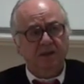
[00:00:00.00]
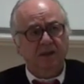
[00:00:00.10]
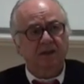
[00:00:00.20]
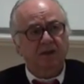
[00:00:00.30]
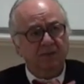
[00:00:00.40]

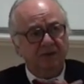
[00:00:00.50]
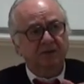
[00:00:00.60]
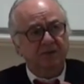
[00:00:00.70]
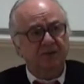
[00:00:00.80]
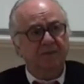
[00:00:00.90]
And they
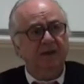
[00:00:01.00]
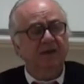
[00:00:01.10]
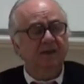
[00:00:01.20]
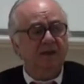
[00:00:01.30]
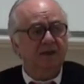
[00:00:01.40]
wanted to speak in
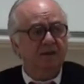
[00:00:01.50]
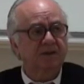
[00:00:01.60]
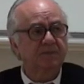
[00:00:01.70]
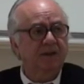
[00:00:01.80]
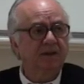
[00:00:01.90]
Italian or
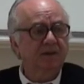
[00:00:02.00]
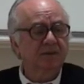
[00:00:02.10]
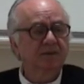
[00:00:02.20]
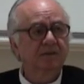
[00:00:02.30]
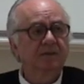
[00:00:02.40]
Spanish.
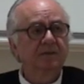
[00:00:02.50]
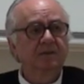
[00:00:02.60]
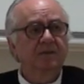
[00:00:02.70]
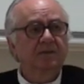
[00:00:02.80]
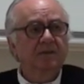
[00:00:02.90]

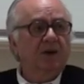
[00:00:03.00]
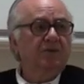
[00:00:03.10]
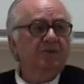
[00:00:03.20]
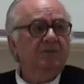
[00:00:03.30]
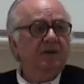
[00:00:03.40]
Now
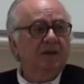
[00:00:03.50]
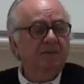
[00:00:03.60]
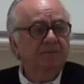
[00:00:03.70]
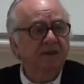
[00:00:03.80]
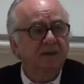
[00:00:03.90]
we
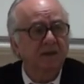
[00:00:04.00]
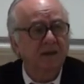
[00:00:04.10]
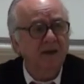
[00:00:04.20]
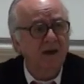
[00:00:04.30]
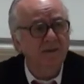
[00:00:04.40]
were meeting
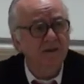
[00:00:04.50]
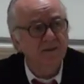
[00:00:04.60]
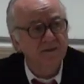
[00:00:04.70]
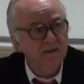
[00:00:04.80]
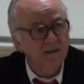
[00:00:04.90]
in
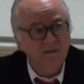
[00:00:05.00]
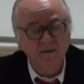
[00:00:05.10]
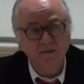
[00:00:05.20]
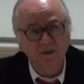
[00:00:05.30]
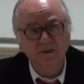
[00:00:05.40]
Athens and
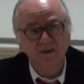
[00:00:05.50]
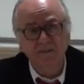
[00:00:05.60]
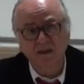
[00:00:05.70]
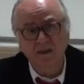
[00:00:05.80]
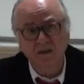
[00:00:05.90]
everybody was
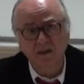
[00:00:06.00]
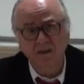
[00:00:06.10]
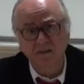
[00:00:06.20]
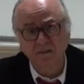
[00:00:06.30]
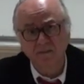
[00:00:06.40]
speaking
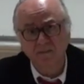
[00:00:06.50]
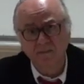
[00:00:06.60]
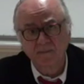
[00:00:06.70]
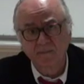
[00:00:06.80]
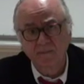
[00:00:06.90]
English.
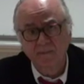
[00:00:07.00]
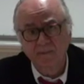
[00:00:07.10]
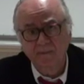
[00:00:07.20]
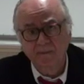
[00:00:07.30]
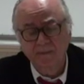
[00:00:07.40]

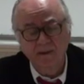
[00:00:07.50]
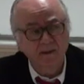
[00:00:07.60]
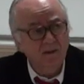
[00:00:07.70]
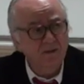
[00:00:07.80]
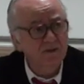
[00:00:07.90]

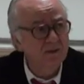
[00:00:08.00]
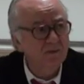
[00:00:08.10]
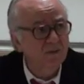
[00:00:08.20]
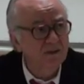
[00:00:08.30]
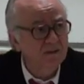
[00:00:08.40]
And there was no
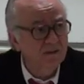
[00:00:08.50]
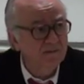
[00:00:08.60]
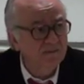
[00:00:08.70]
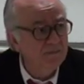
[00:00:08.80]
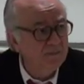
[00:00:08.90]
question
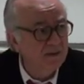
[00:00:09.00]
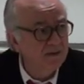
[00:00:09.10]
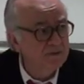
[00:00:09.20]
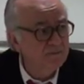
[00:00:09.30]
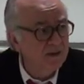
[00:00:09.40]
of
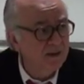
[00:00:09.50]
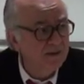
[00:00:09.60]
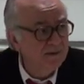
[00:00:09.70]
imperialism there.